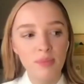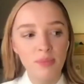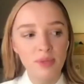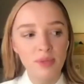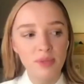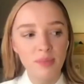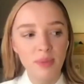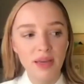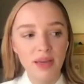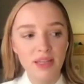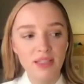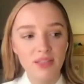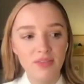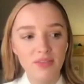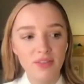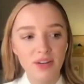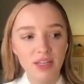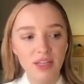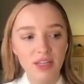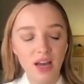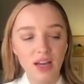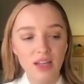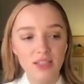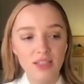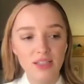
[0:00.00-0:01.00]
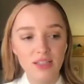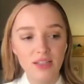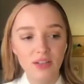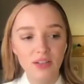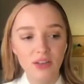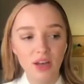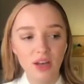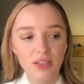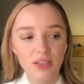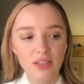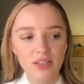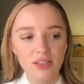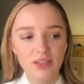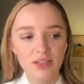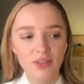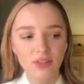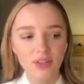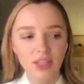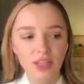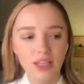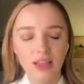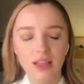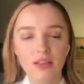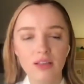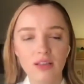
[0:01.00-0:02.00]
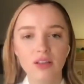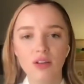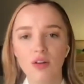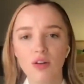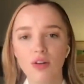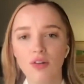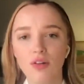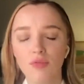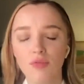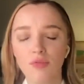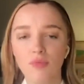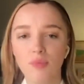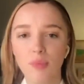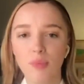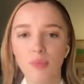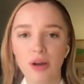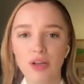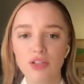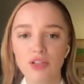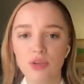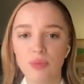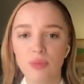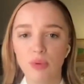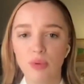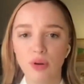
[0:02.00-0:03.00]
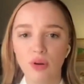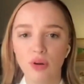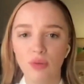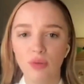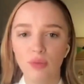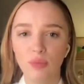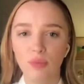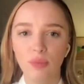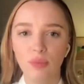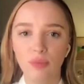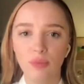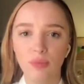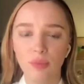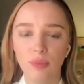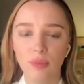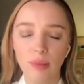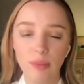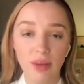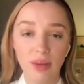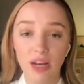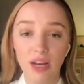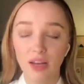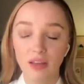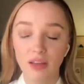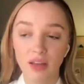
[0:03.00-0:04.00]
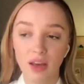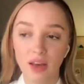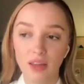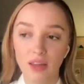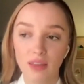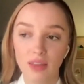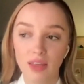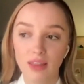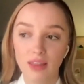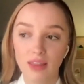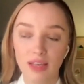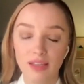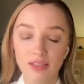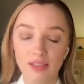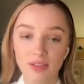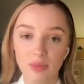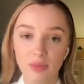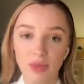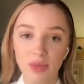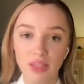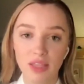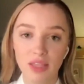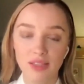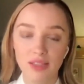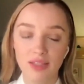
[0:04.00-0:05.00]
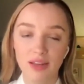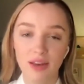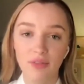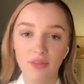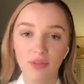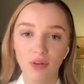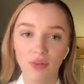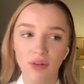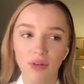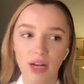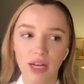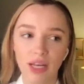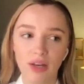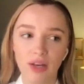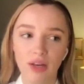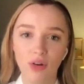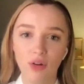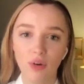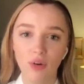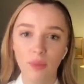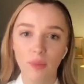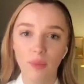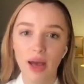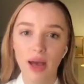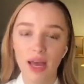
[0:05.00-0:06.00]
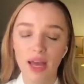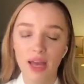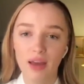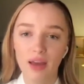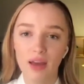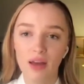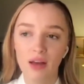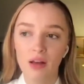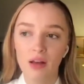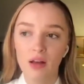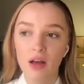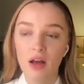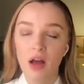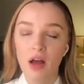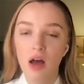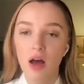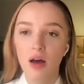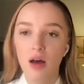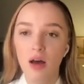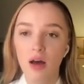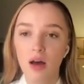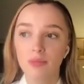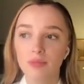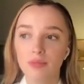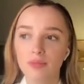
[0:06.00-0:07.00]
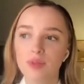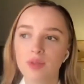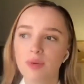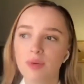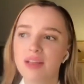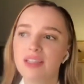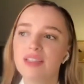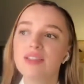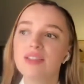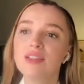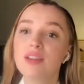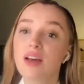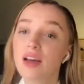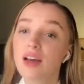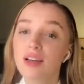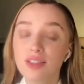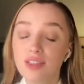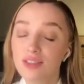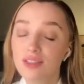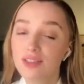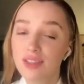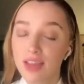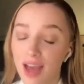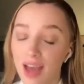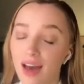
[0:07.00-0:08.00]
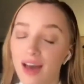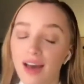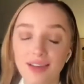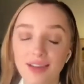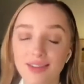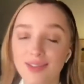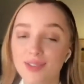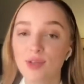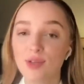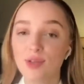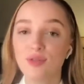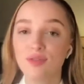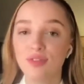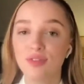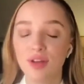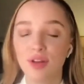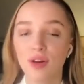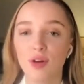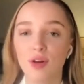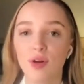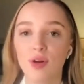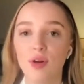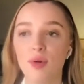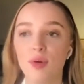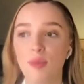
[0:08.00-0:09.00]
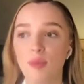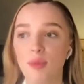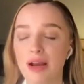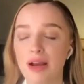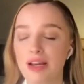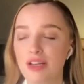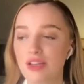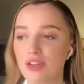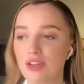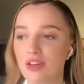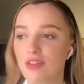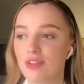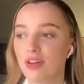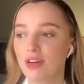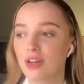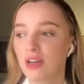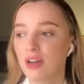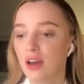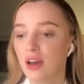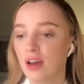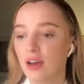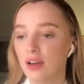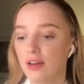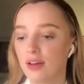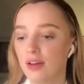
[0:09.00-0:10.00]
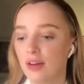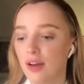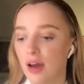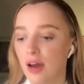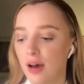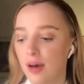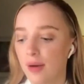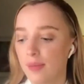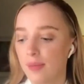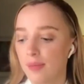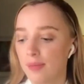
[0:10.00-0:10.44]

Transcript: a female perspective, I still think there's a lot of pressure put on women. I think that's something that's never really gone away. So yeah, I do feel a lot of pressure, and